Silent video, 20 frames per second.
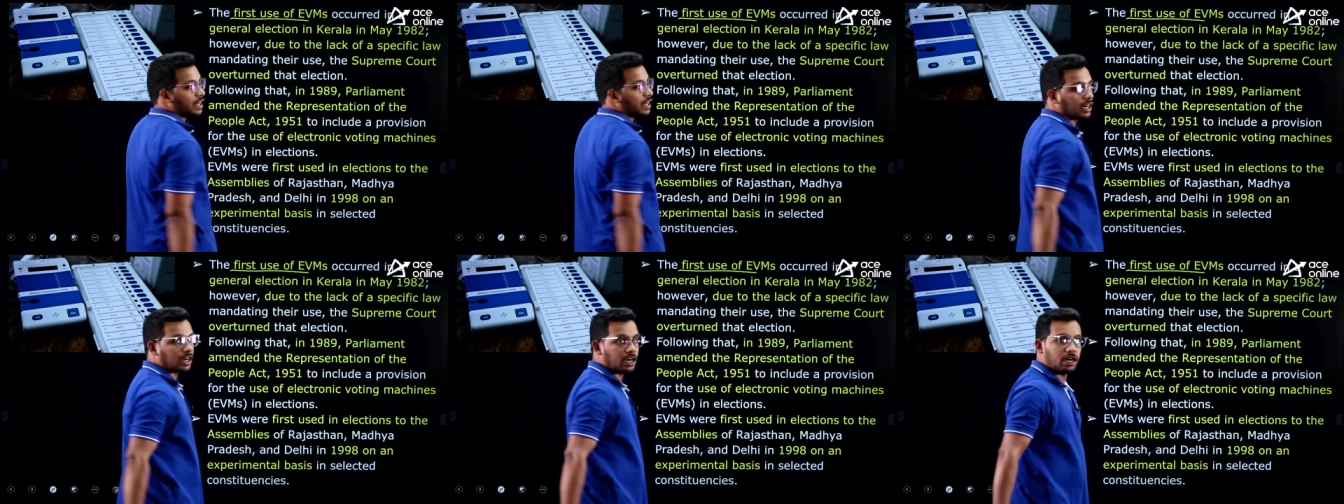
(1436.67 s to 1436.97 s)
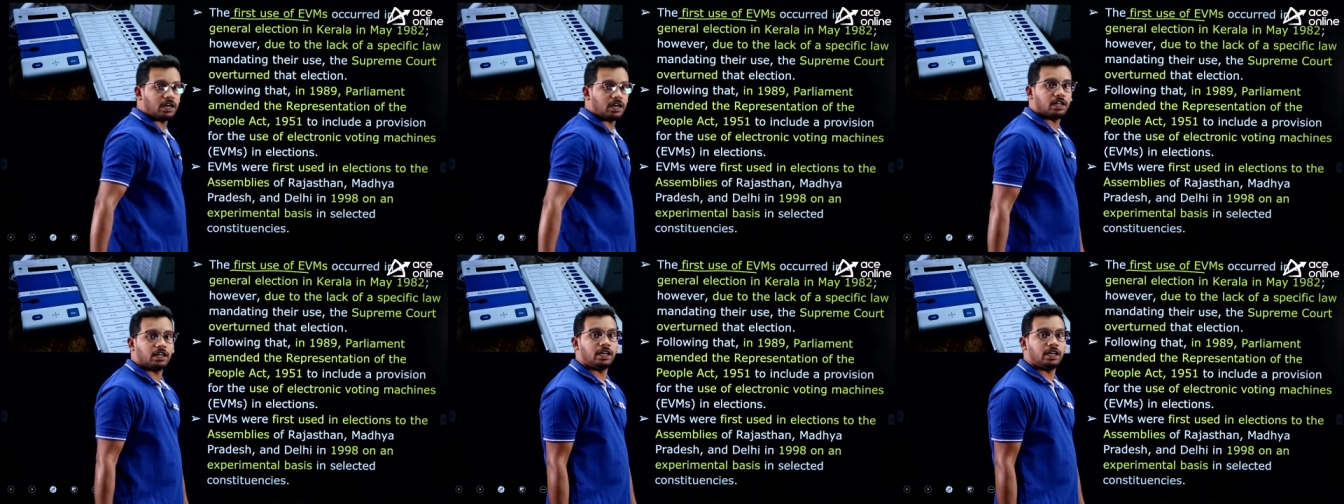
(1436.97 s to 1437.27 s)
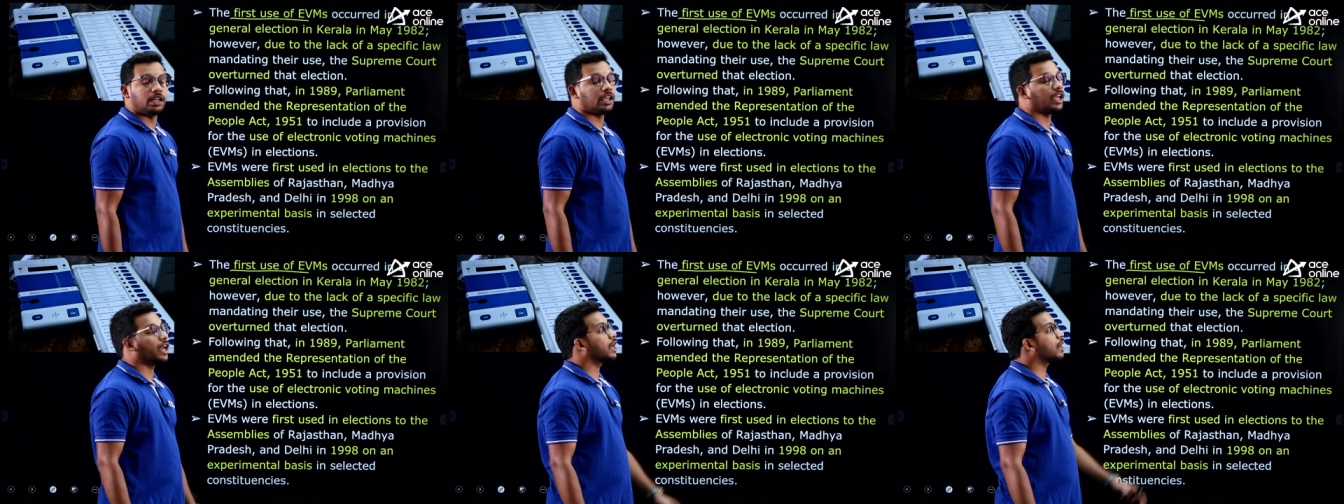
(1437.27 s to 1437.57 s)
occurred
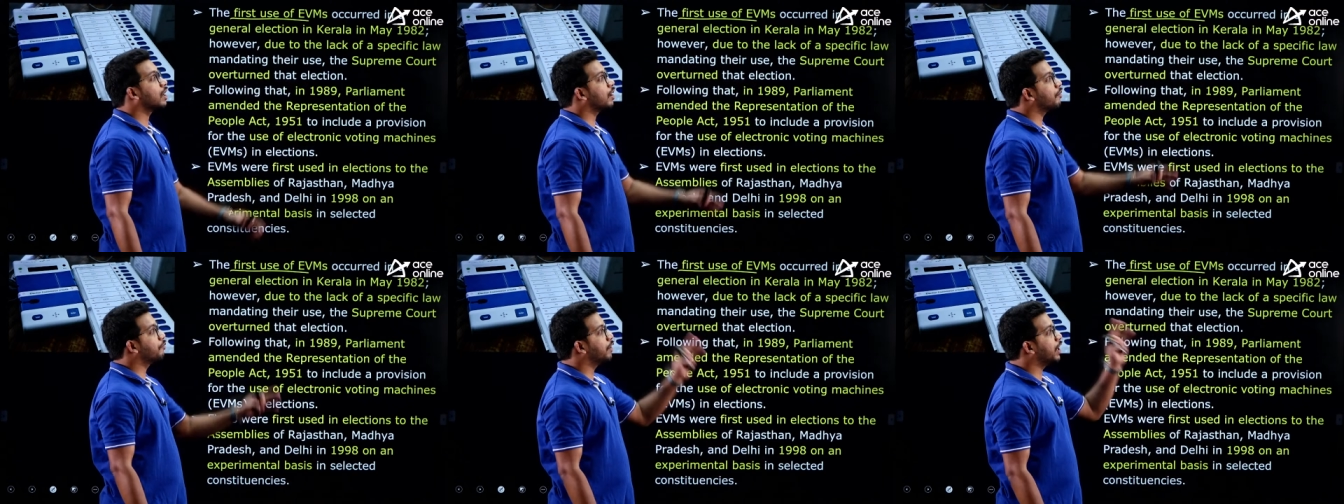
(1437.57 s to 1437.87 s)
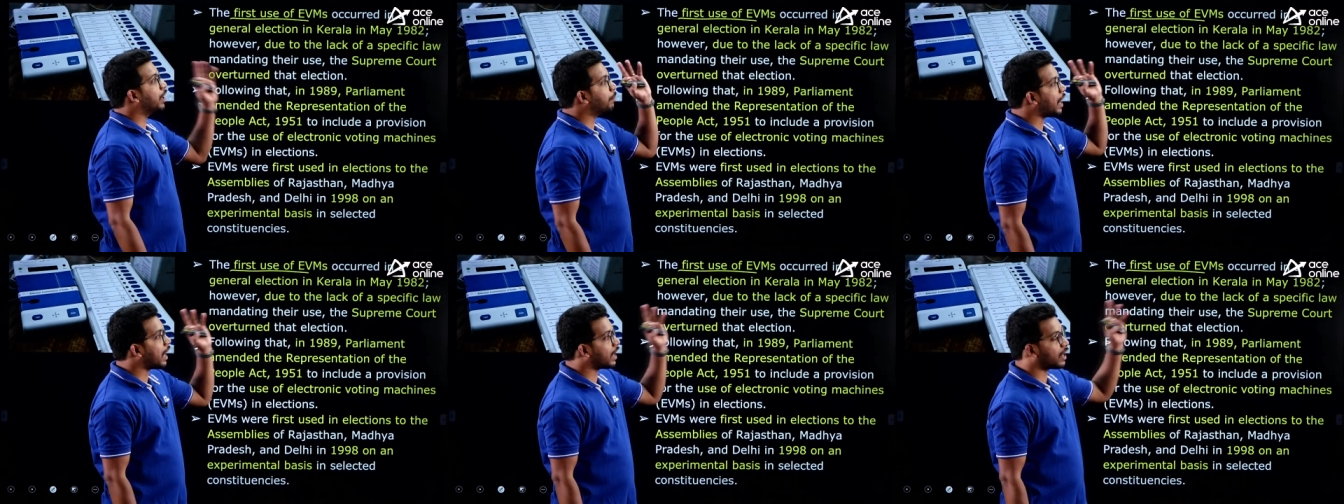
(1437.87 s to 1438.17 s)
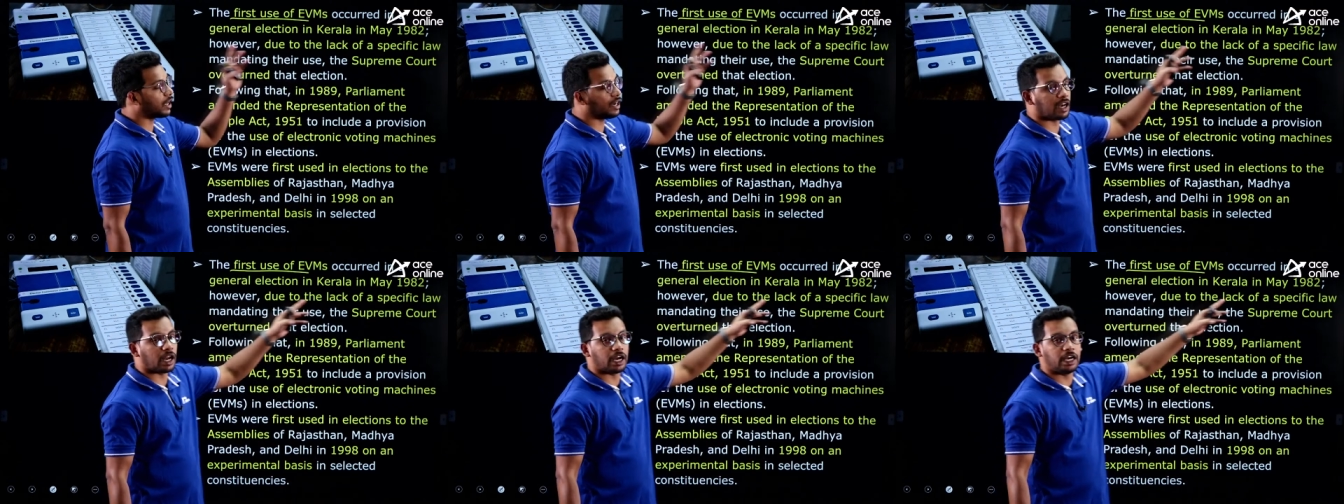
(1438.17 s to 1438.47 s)
in kerala way
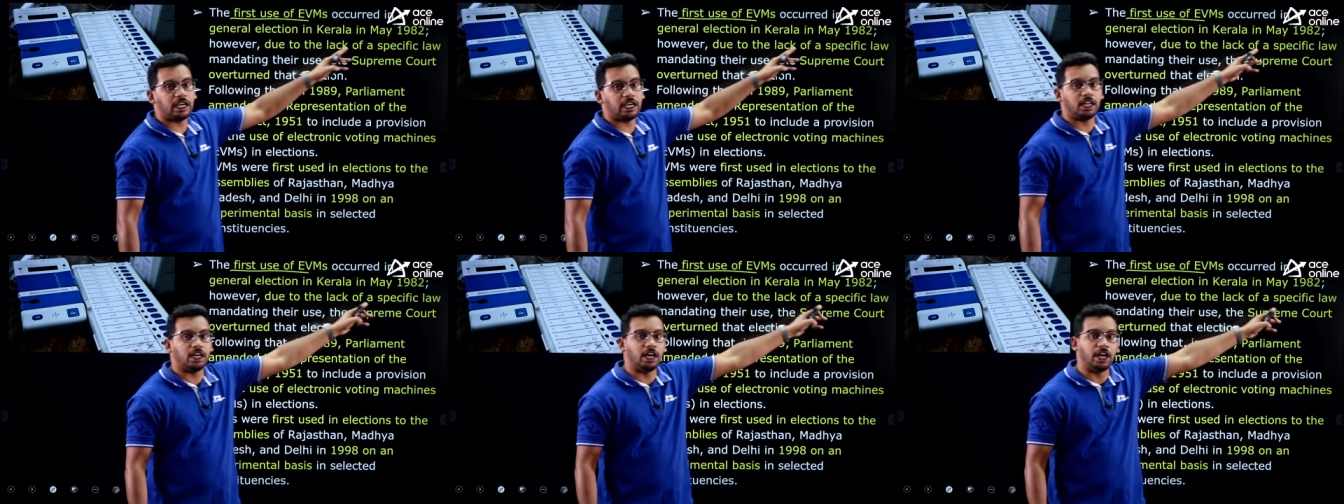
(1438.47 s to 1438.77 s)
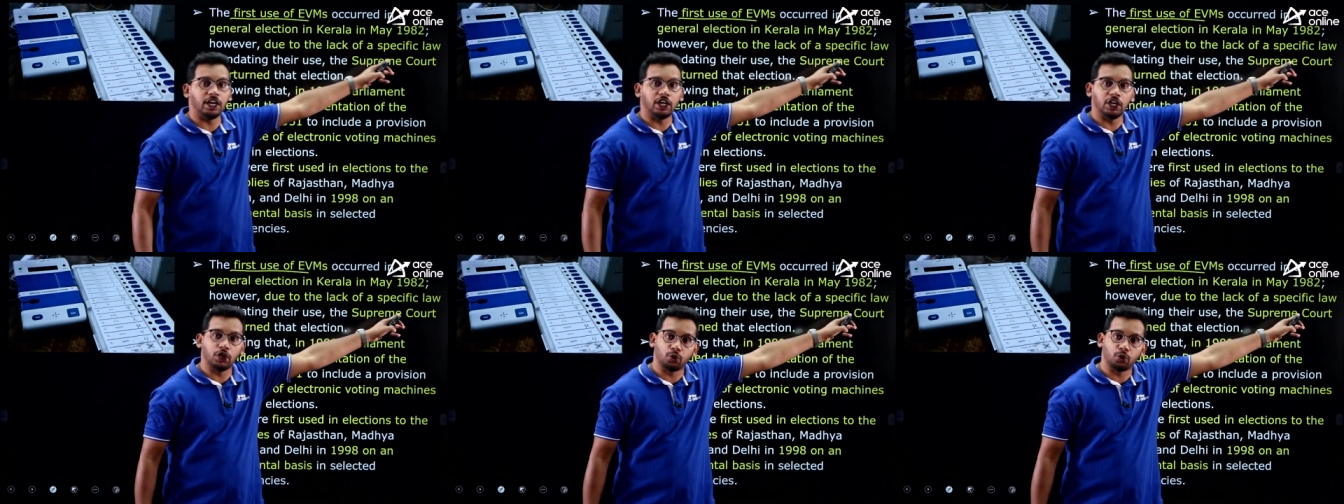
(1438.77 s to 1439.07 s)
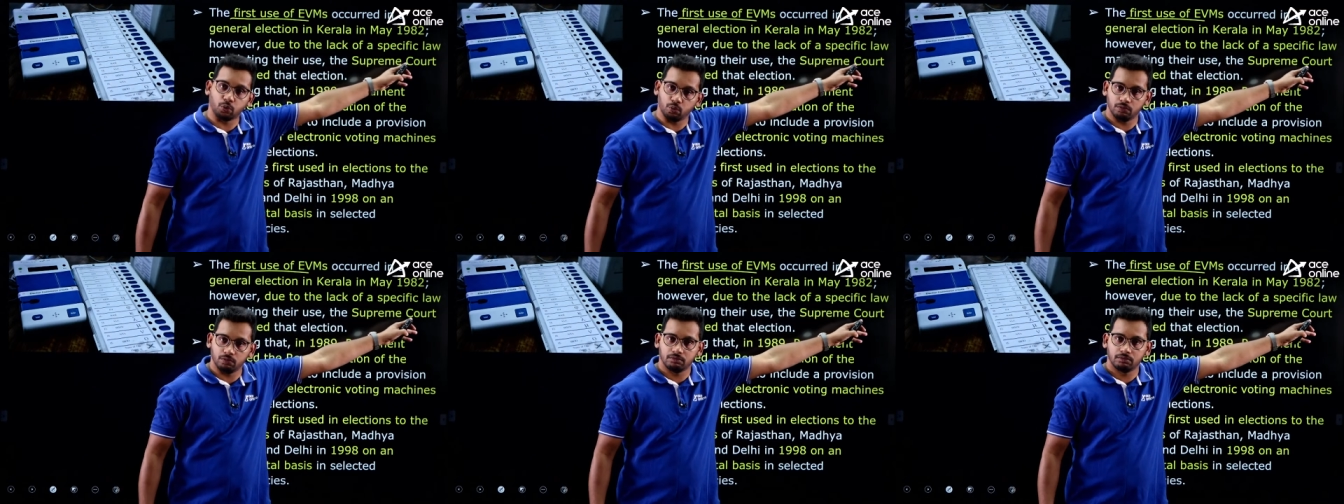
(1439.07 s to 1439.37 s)
back in
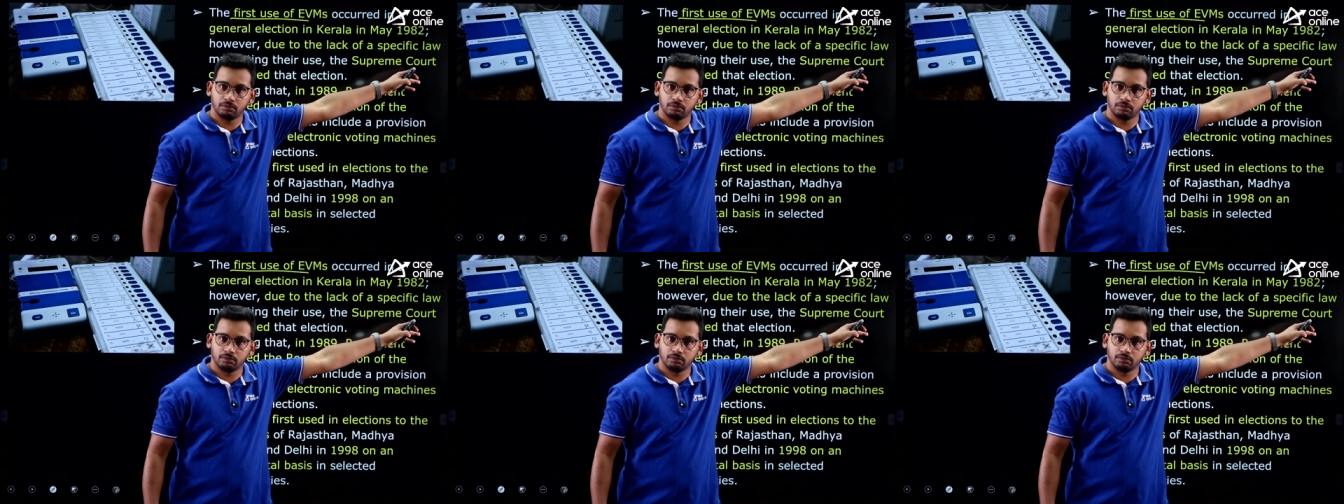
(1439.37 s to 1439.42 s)
1982